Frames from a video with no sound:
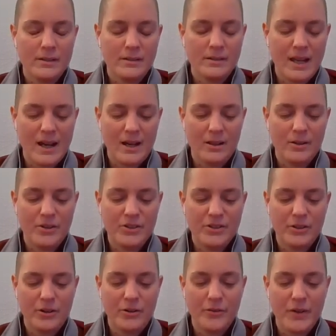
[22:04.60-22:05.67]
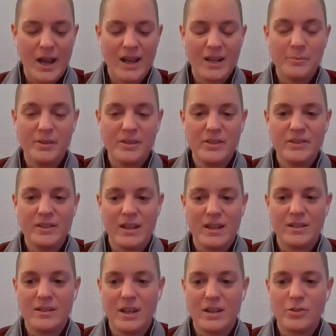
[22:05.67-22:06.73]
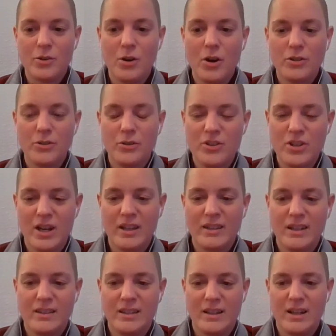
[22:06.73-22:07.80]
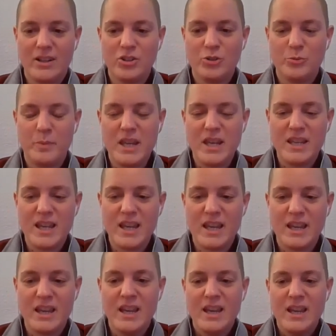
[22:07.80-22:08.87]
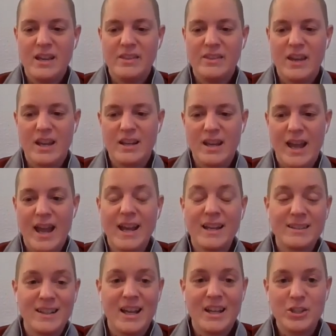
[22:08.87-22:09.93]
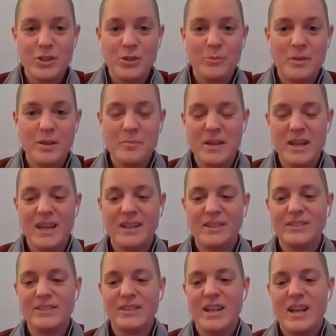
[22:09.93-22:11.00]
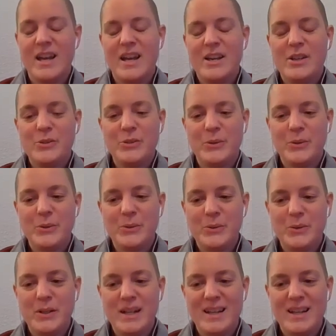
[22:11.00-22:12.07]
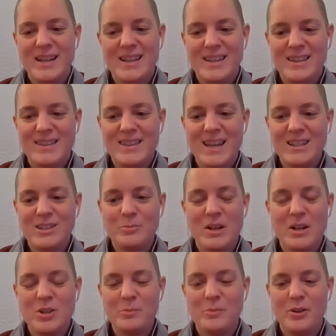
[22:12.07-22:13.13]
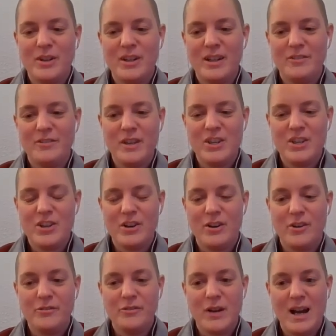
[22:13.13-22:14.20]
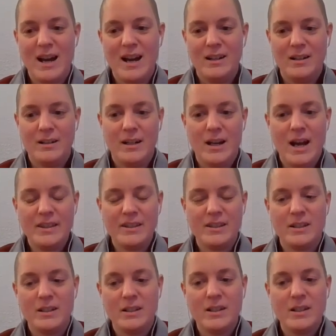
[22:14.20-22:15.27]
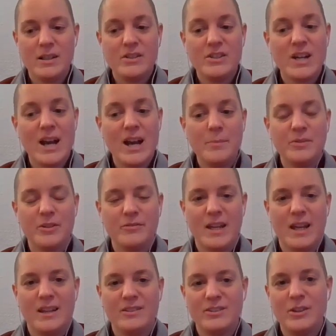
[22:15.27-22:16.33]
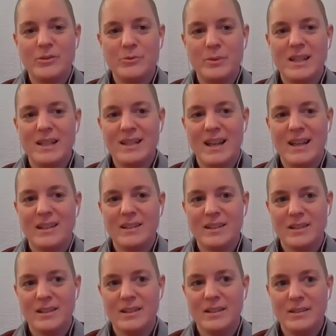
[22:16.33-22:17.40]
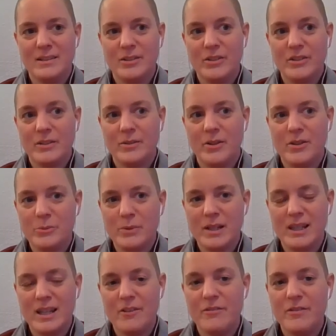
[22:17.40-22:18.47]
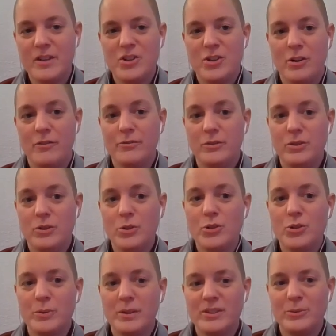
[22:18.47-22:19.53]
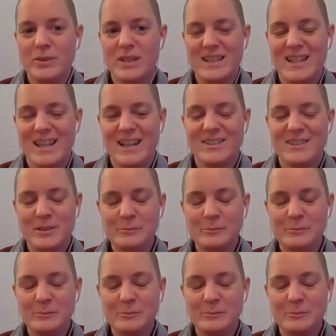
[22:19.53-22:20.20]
there are lots of animals that talk to each other, that are speaking, that act like human beings. So that's much more a feature of other types of texts, not really like not really a feature of usual sutta texts.